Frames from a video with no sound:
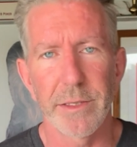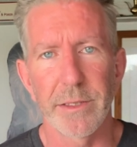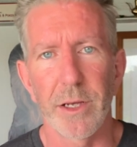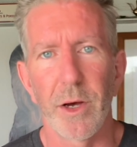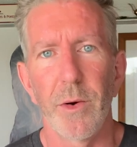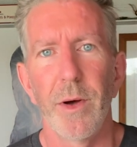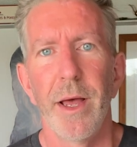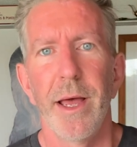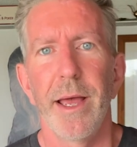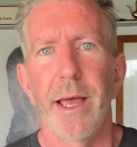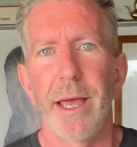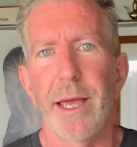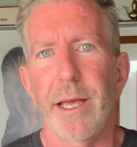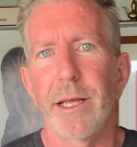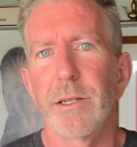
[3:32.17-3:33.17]
so
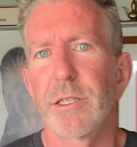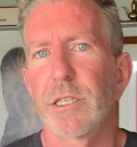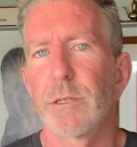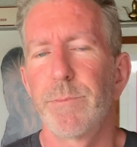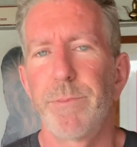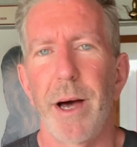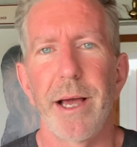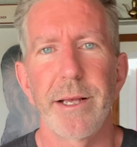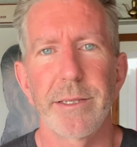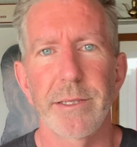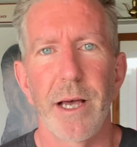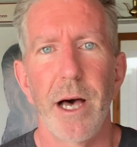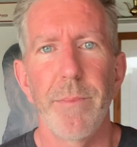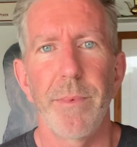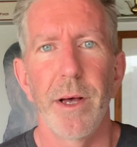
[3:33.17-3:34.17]
it can spice
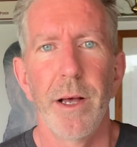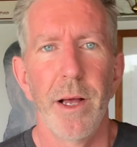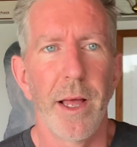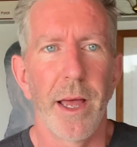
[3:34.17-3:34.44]
up